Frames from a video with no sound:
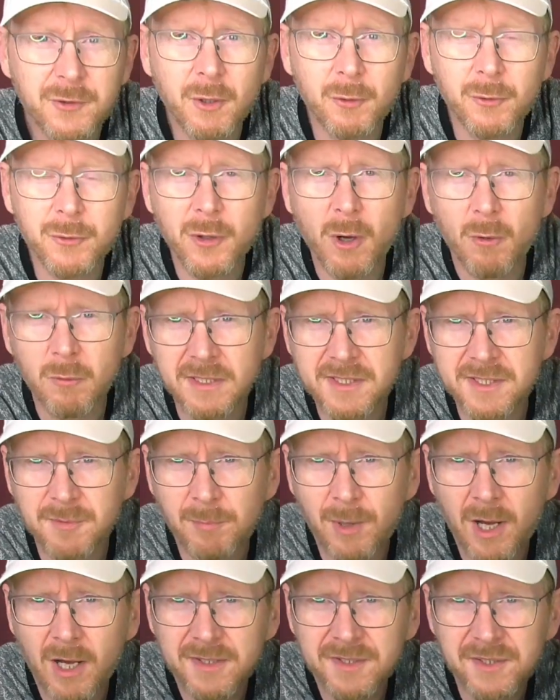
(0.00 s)
don't know it's a
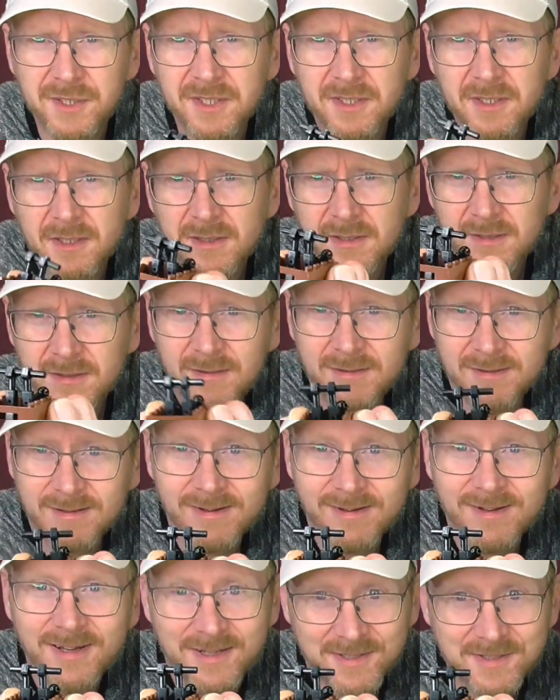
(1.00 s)
basket,
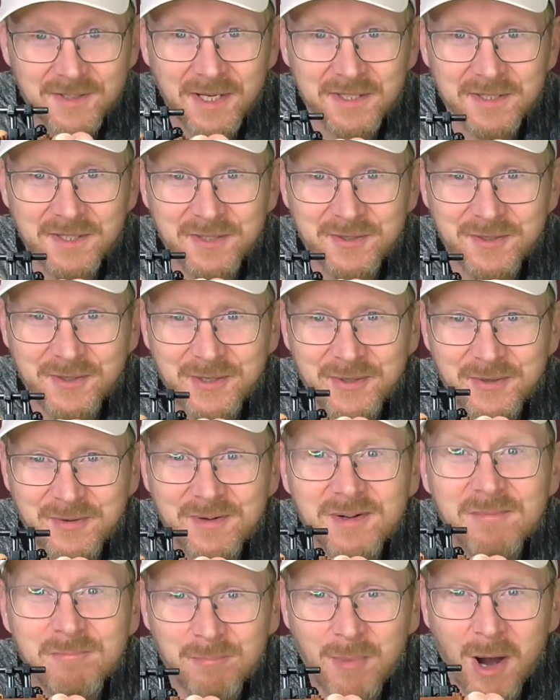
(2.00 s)
it says it to you,
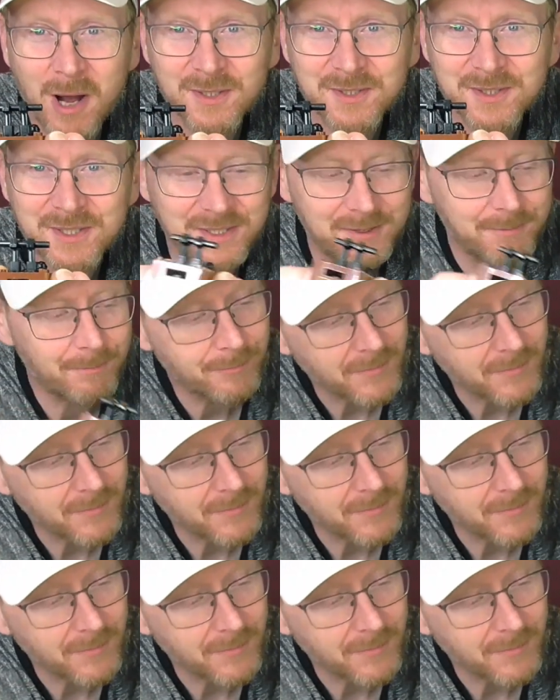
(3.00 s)
basket.